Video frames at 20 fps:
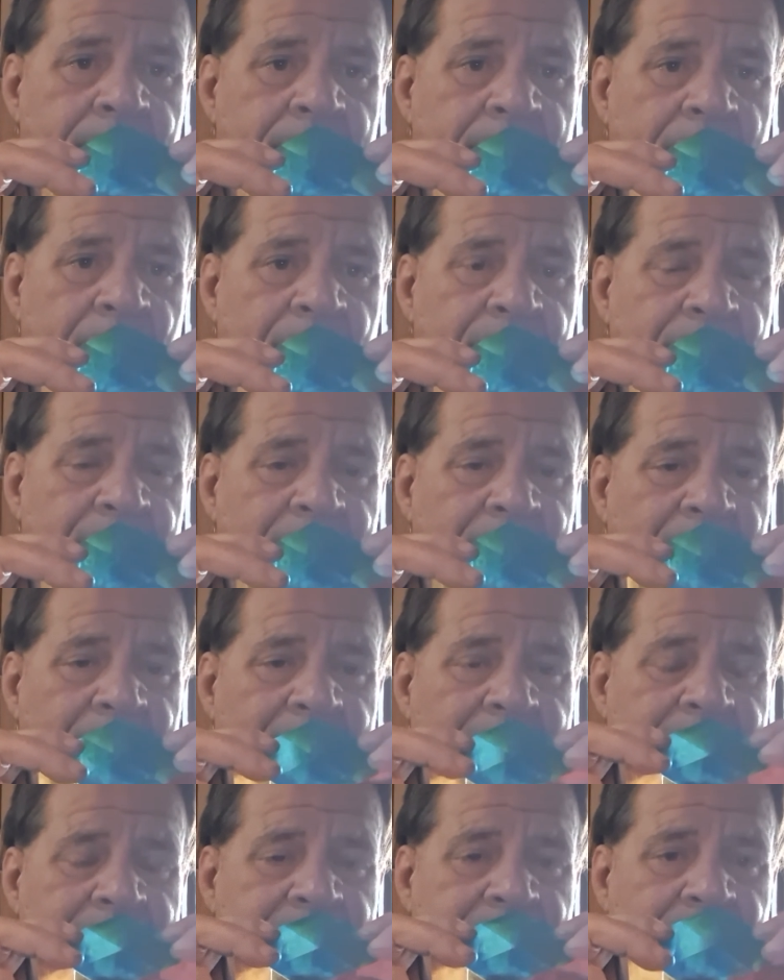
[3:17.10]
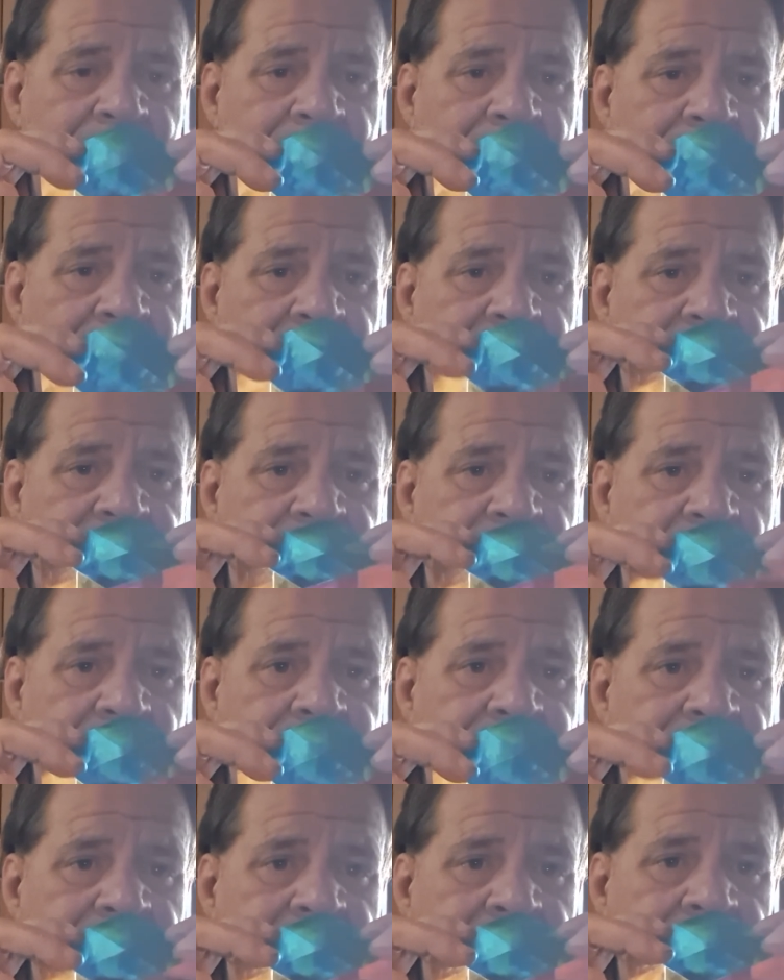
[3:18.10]
I'll put a link in the
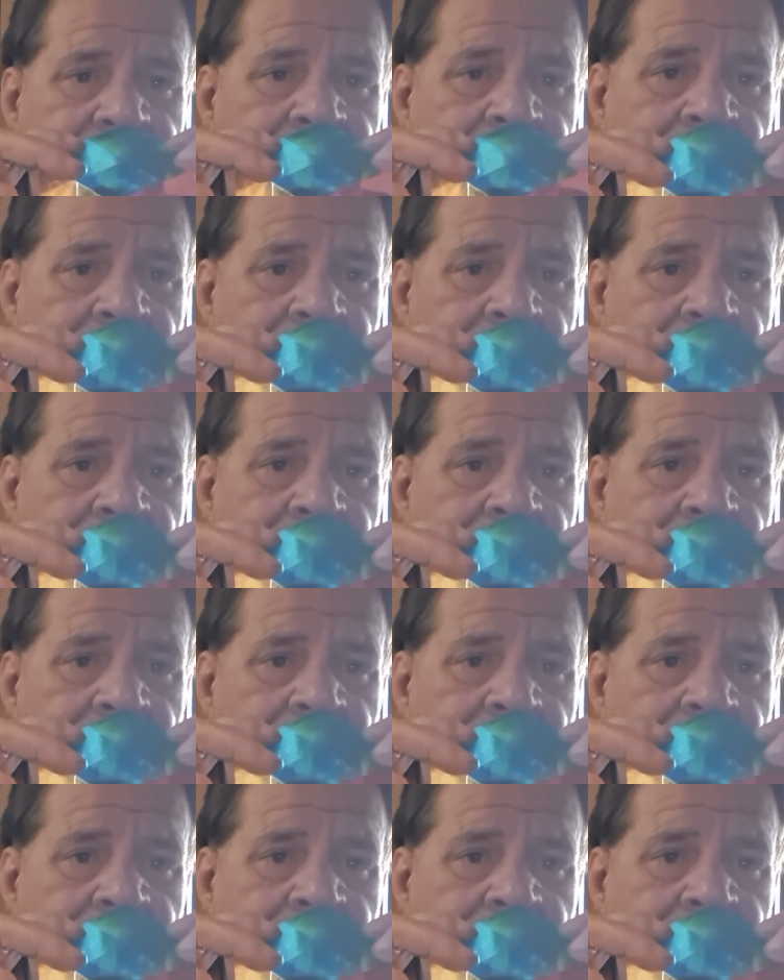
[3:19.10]
description,